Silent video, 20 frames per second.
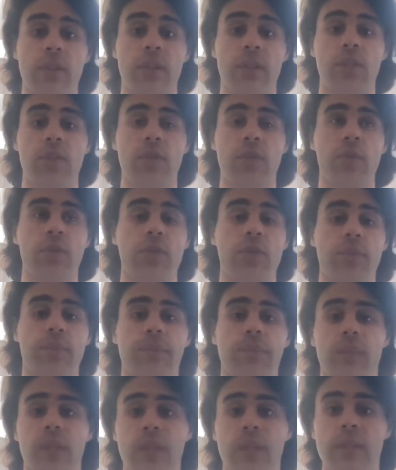issues
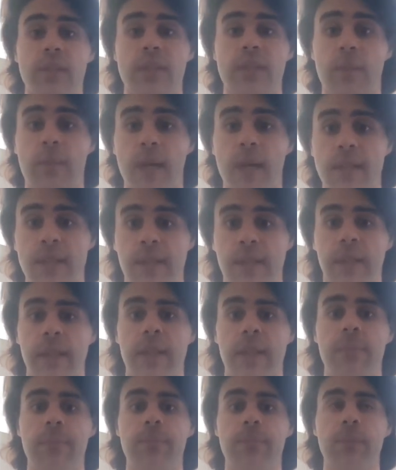
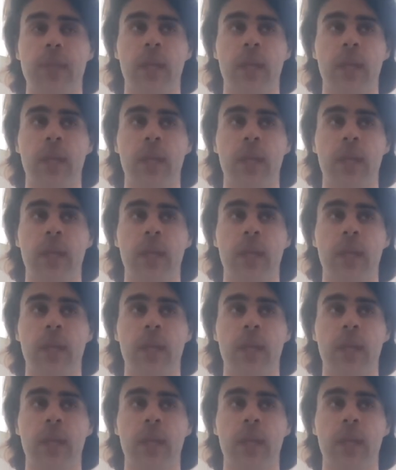schematically.